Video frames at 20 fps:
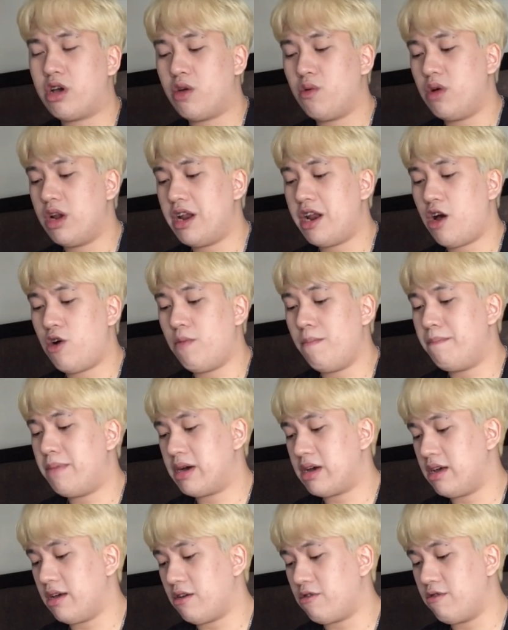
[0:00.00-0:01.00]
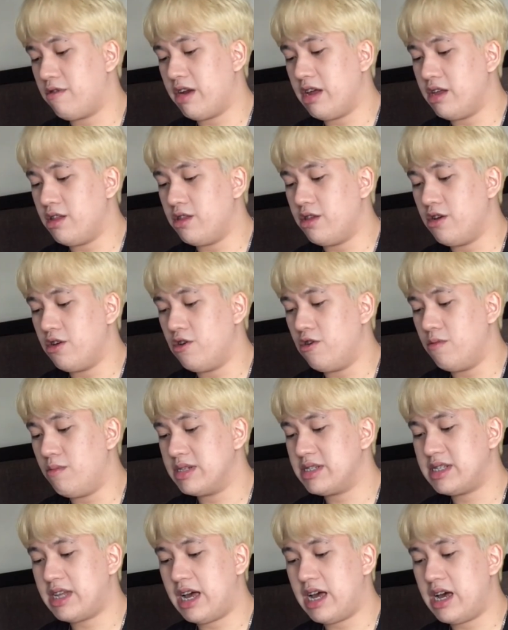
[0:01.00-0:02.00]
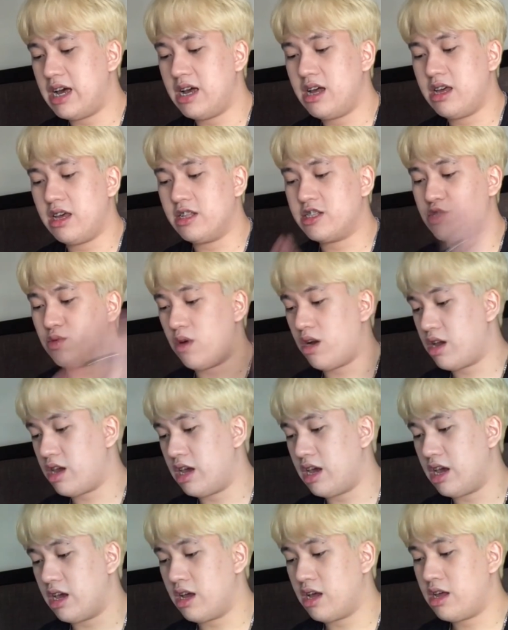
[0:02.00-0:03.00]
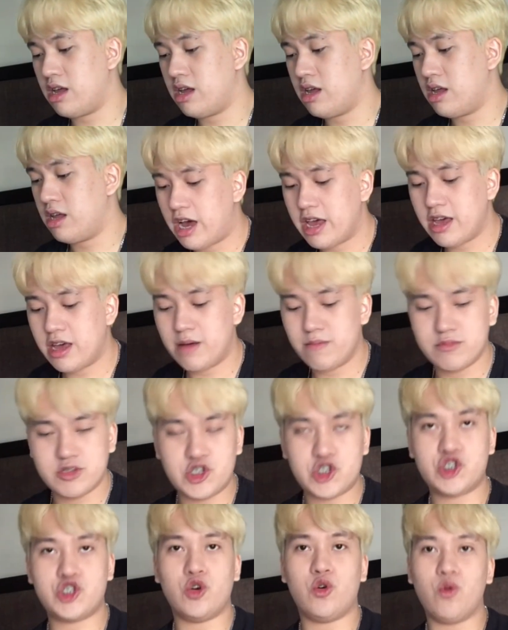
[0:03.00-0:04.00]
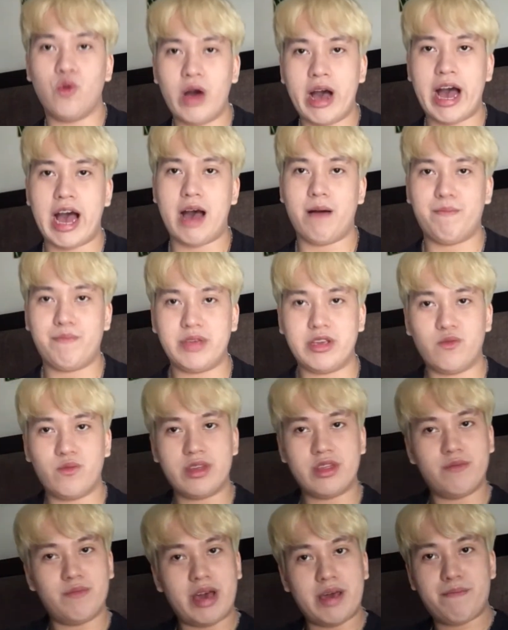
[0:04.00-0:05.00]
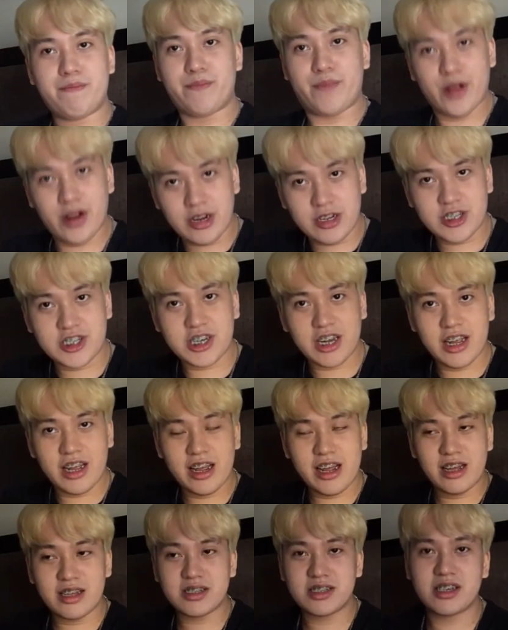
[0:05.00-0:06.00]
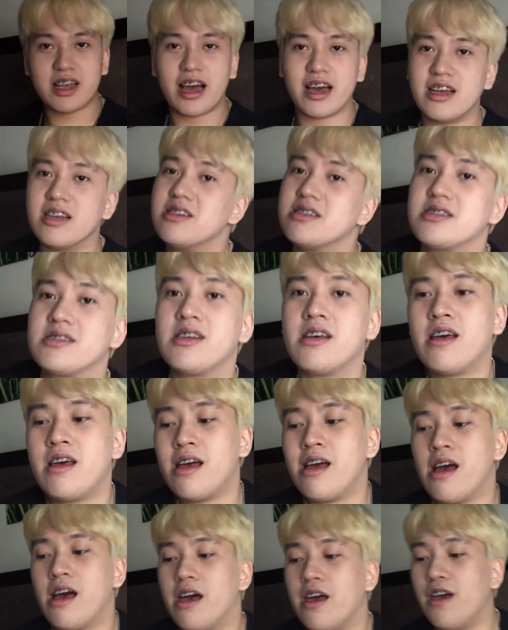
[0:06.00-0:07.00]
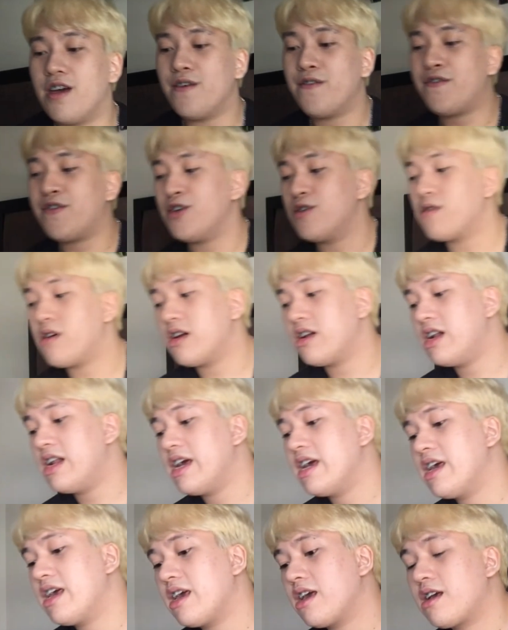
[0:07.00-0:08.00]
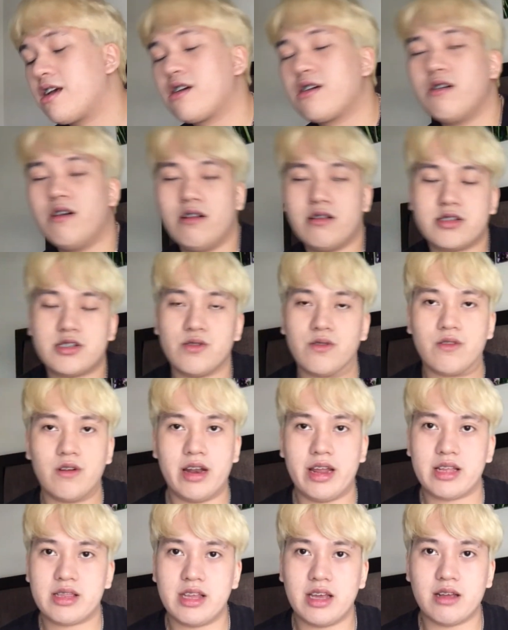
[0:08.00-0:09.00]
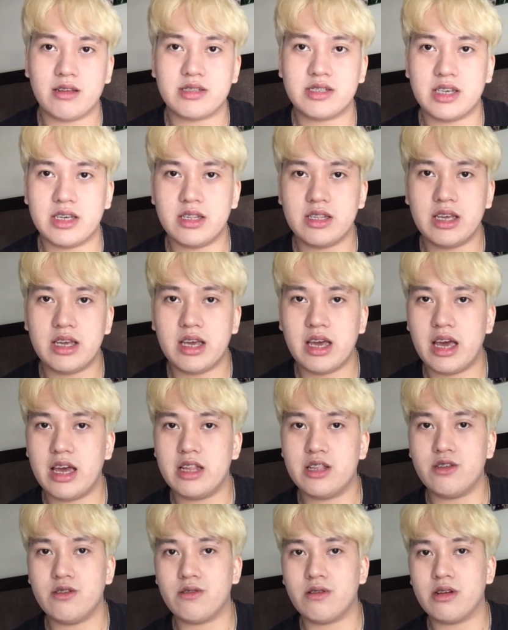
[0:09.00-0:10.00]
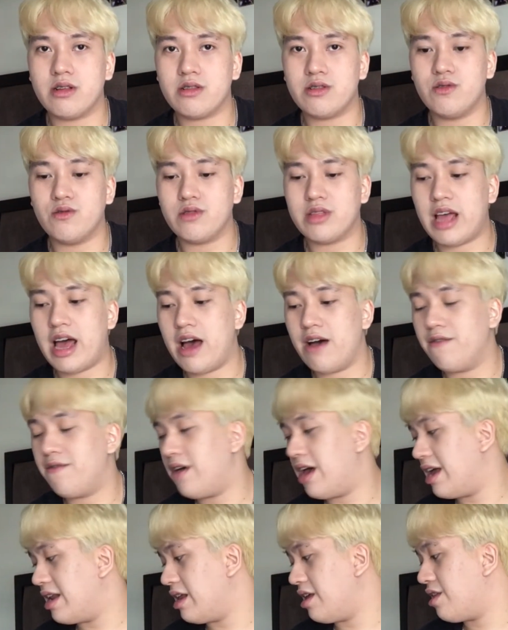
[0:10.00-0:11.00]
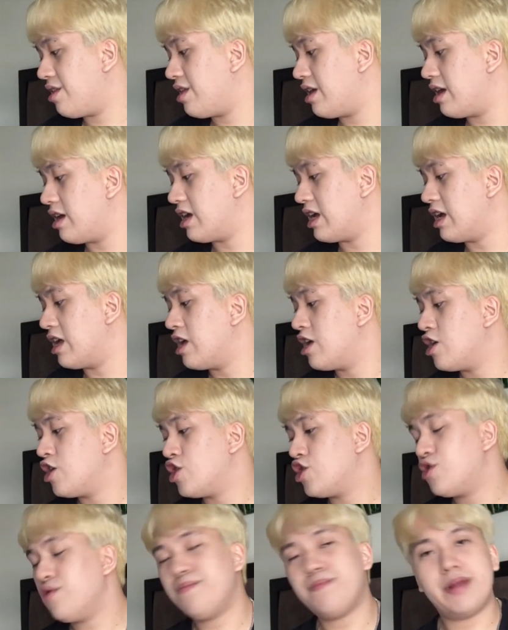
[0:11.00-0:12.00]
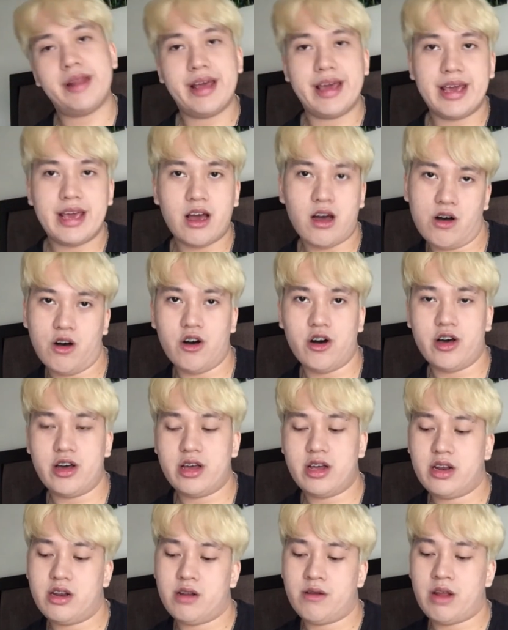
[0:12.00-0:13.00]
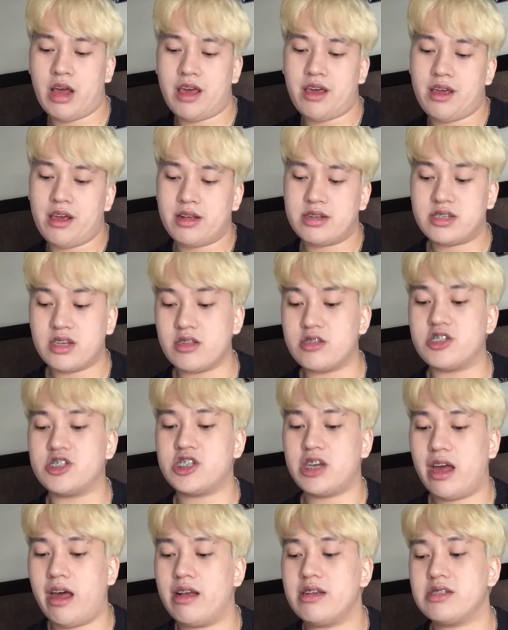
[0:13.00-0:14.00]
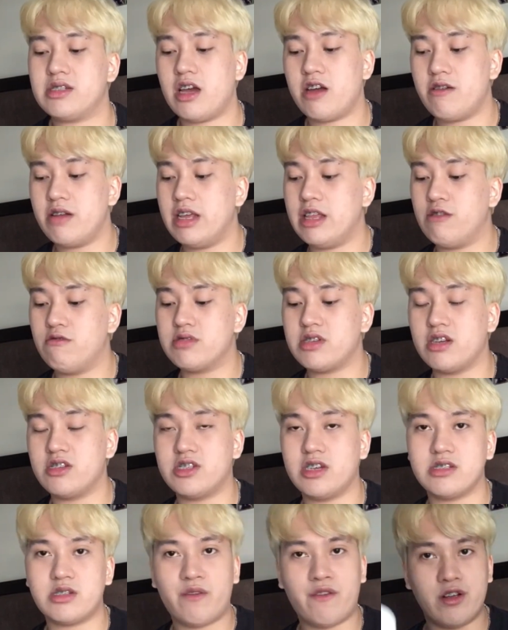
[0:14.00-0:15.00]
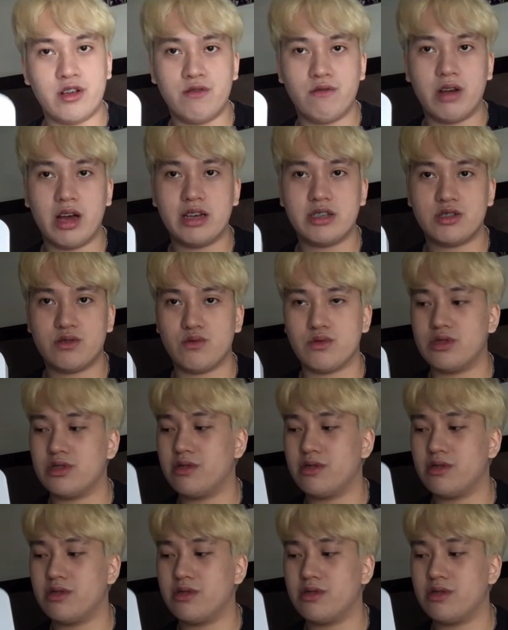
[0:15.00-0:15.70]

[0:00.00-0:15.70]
wala na akong pake for radio, basta it's working. I am so happy with my purchase, guys. If you're like also collecting C D and you don't have anything to play on, I suggest, I really do suggest for you guys to